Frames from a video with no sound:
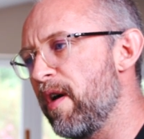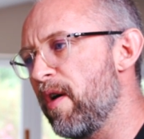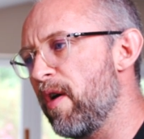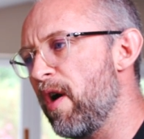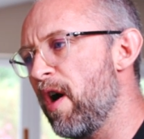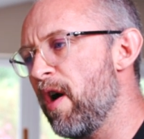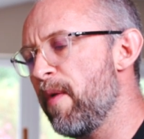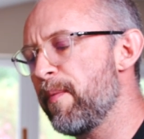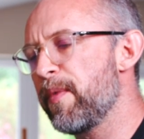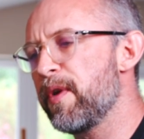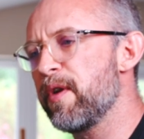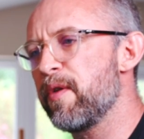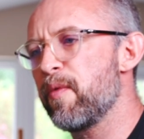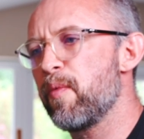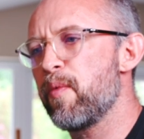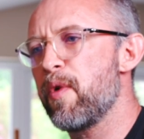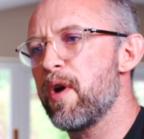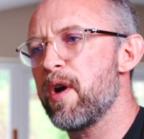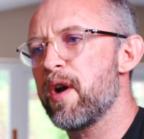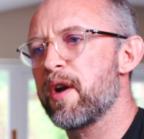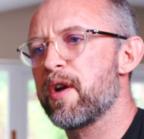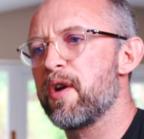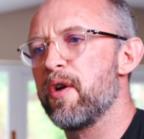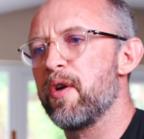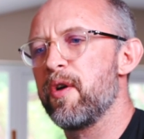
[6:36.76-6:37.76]
I'm going to
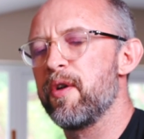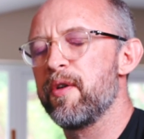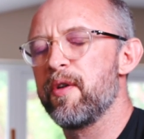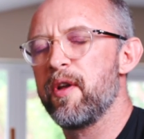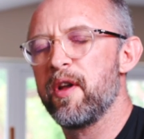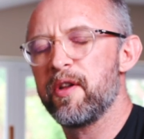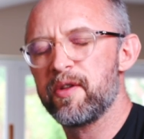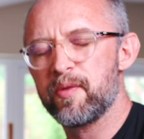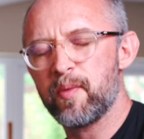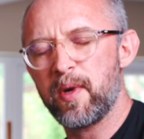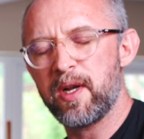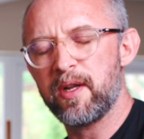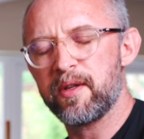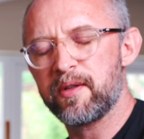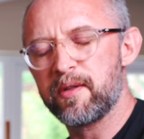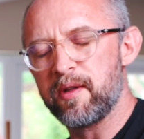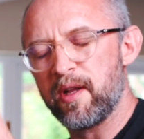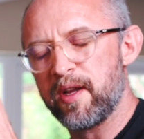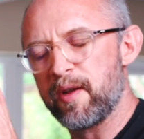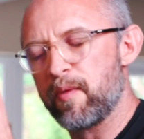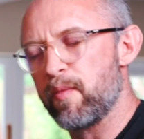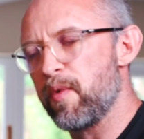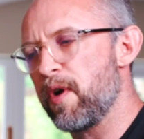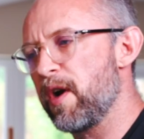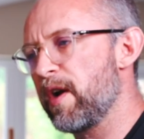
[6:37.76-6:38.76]
work on, as well as
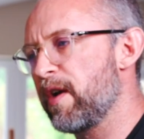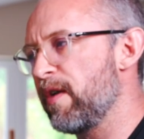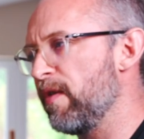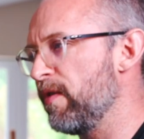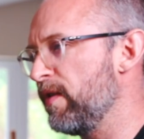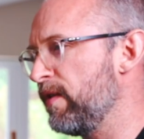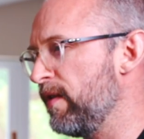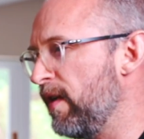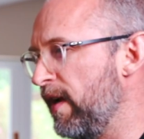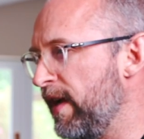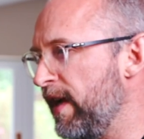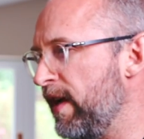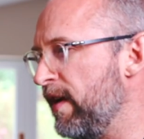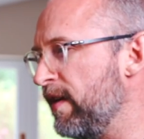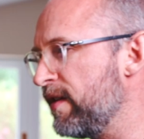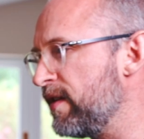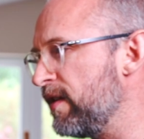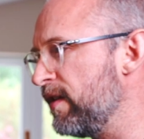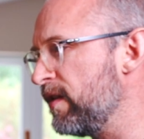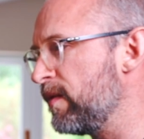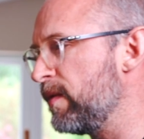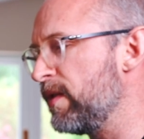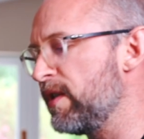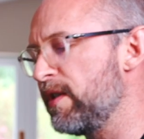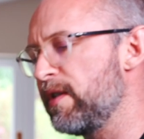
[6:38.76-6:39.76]
like working on like
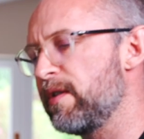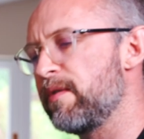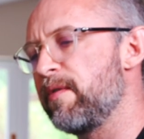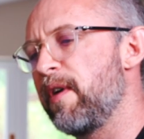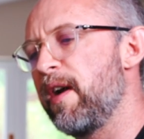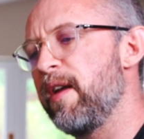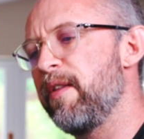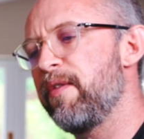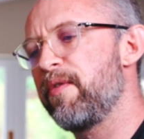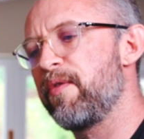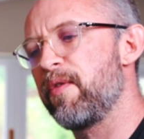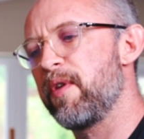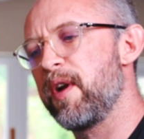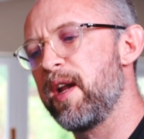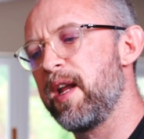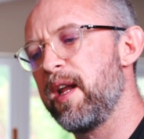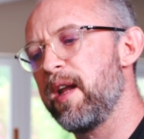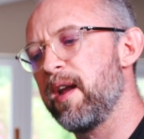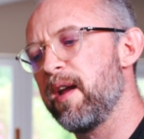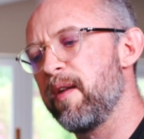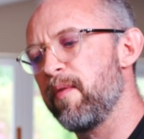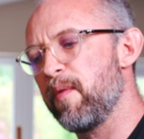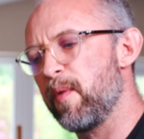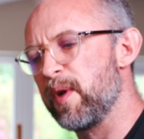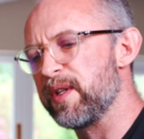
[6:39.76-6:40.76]
Innocence, which is grade
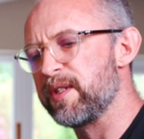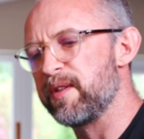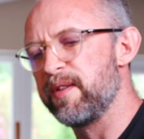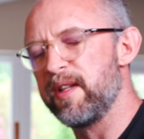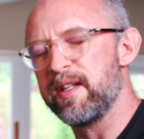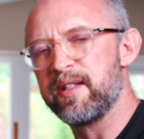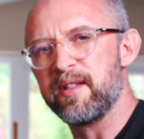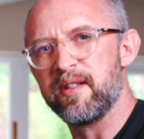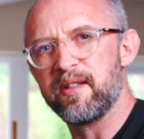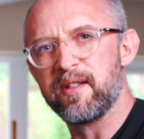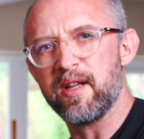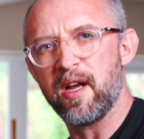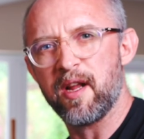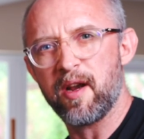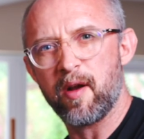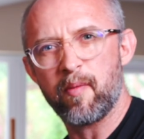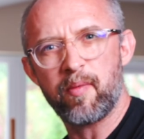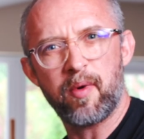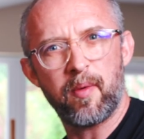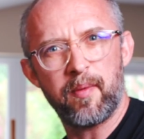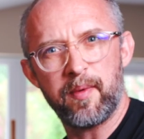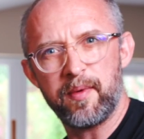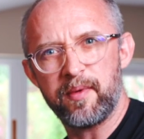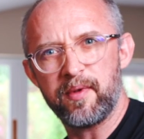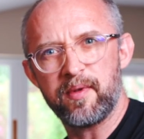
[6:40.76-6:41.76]
3, and once this is done, I'll
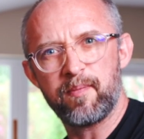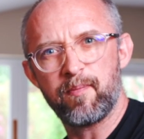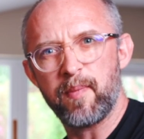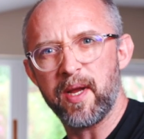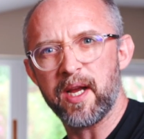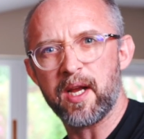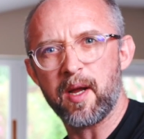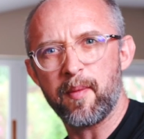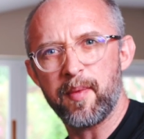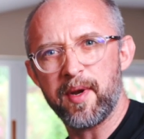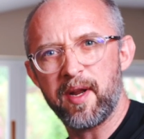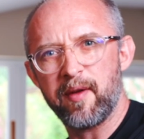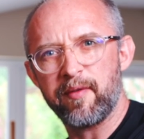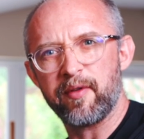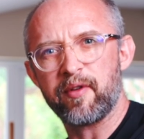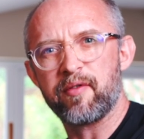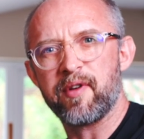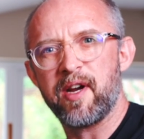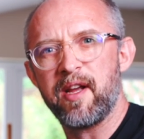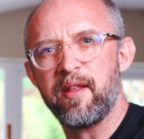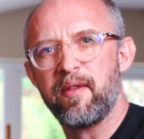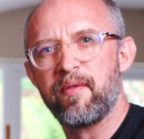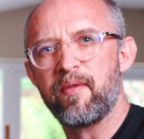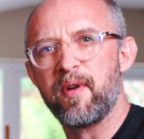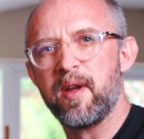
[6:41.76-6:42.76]
probably pick up another
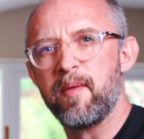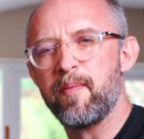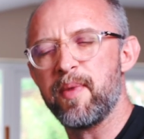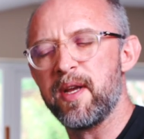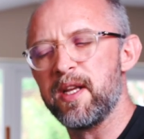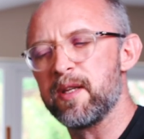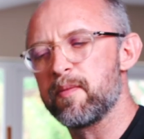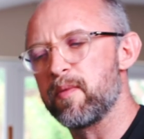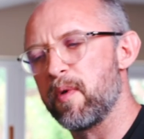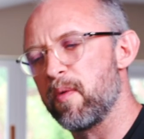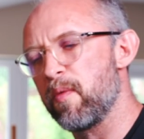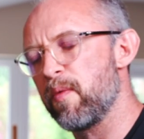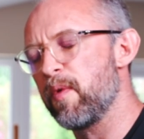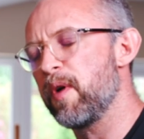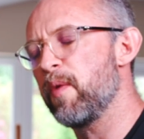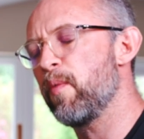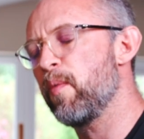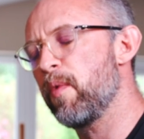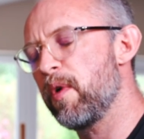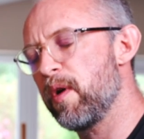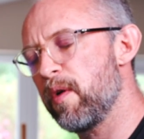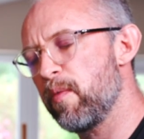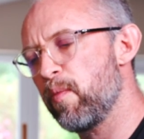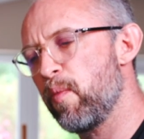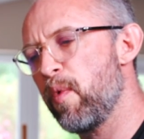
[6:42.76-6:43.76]
grade 3 piece. But
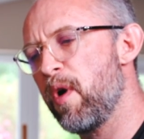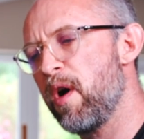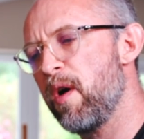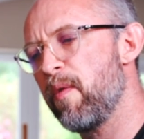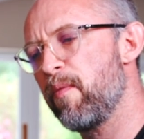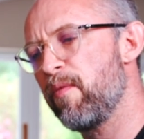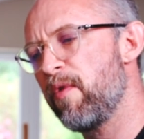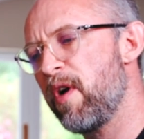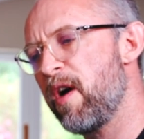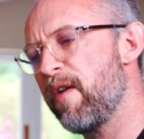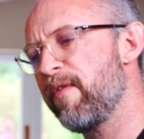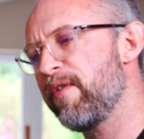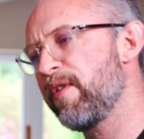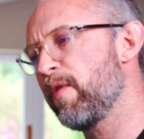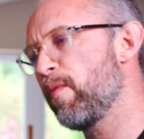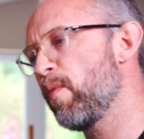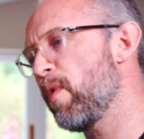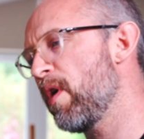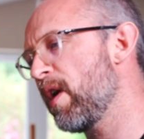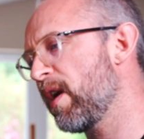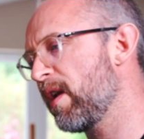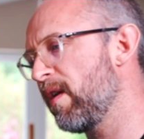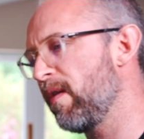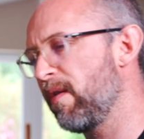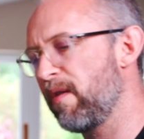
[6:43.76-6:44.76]
rather than
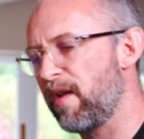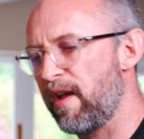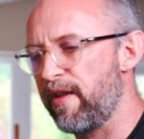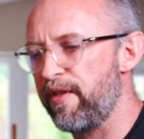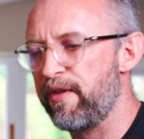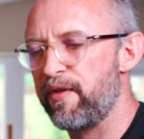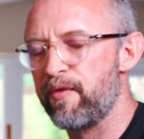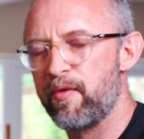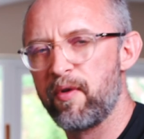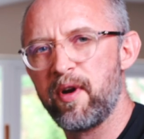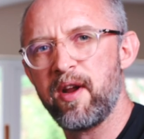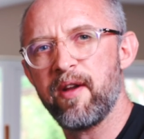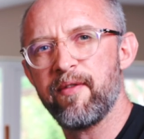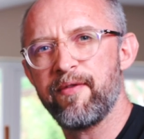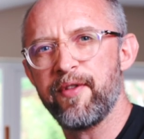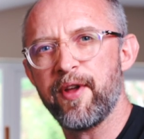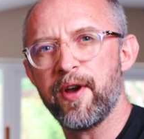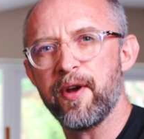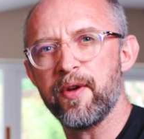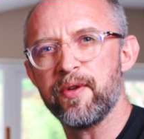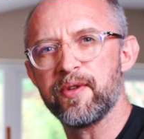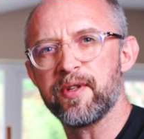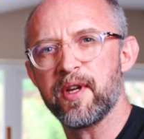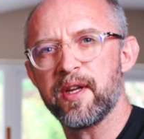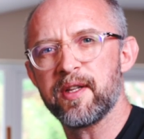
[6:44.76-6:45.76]
working on like 3 of
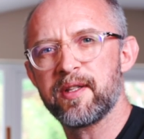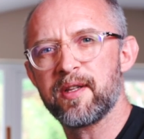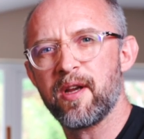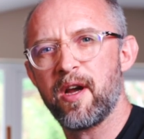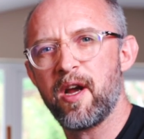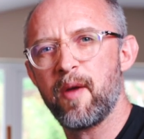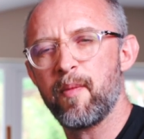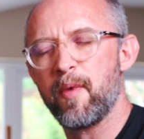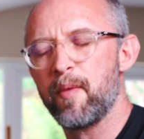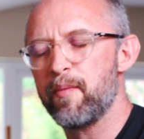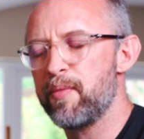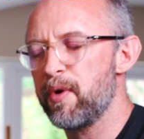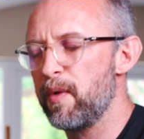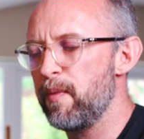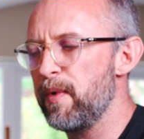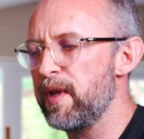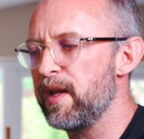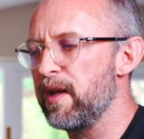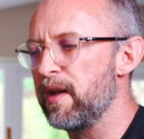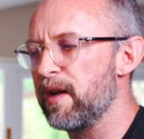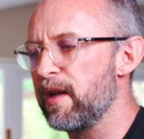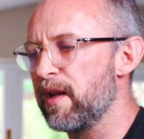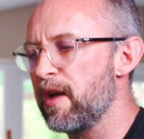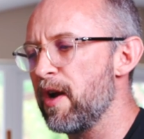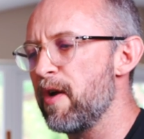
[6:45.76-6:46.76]
those at a time, I'm probably
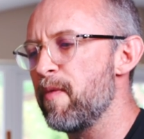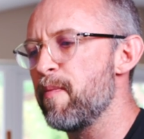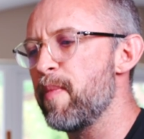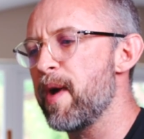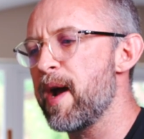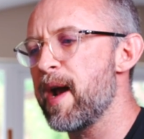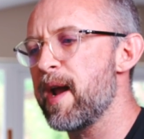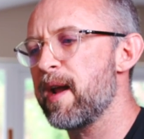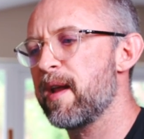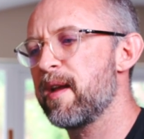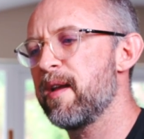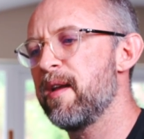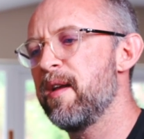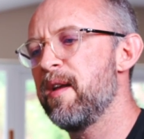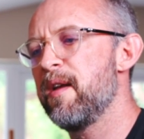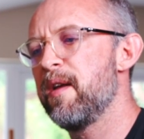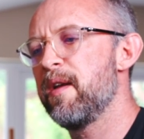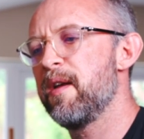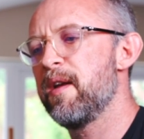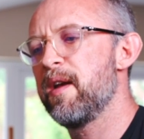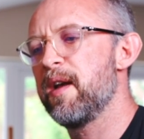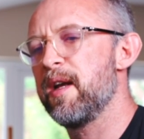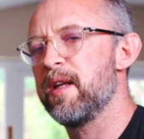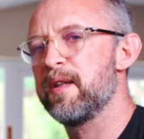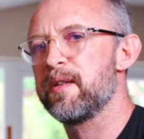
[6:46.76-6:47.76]
going to go back
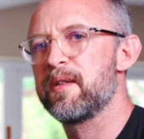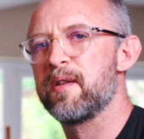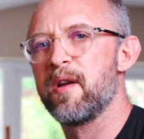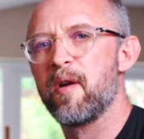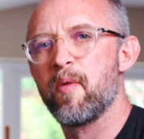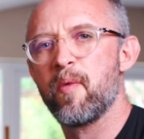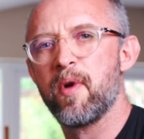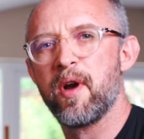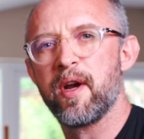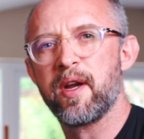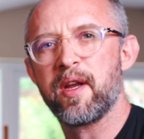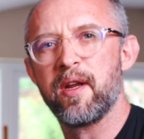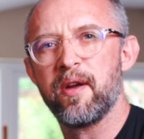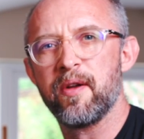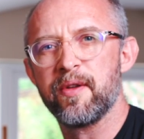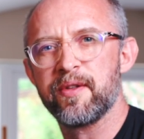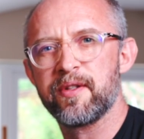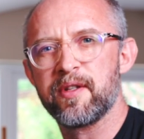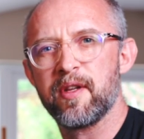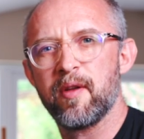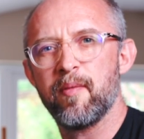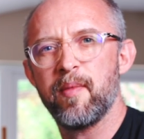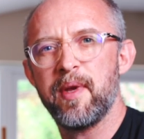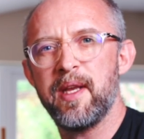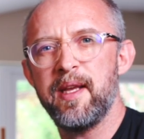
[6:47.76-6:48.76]
and start working on
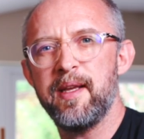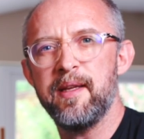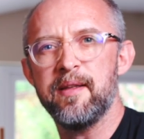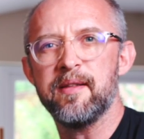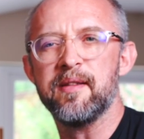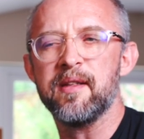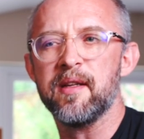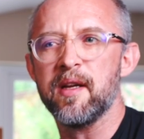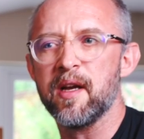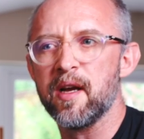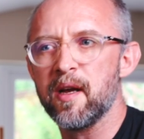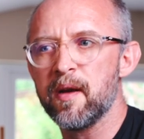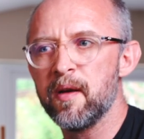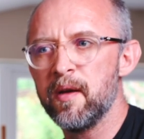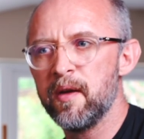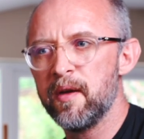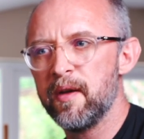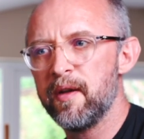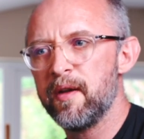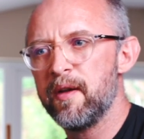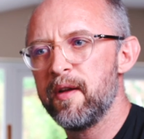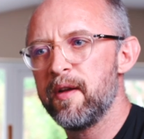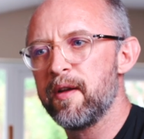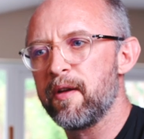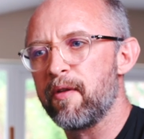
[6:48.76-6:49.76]
some easier
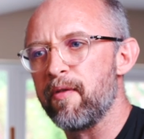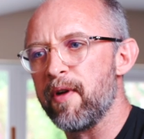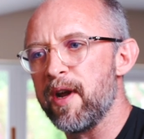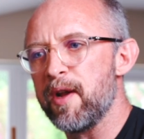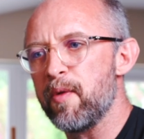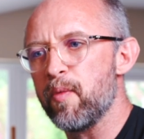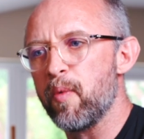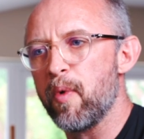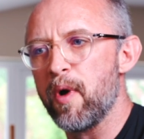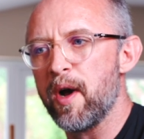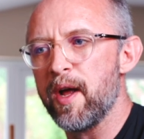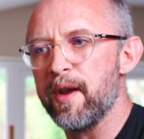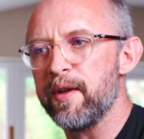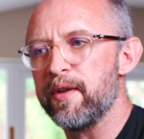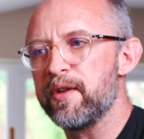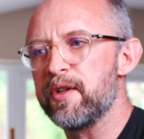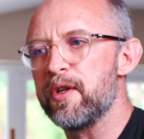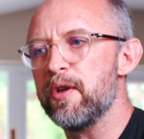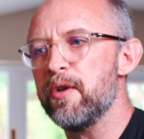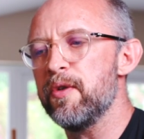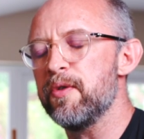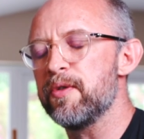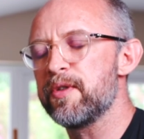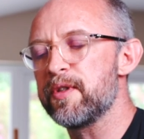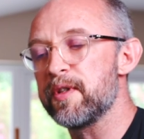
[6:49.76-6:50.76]
grade 1,
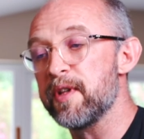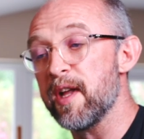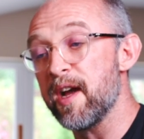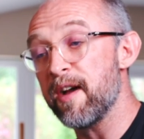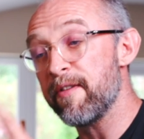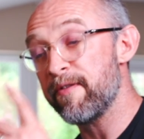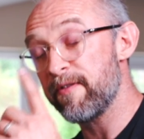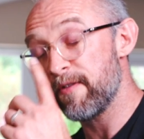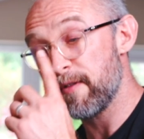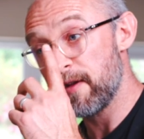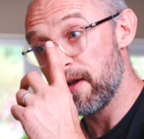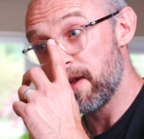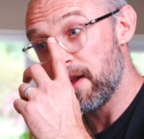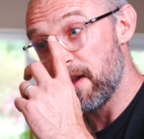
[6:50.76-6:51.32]
2 stuff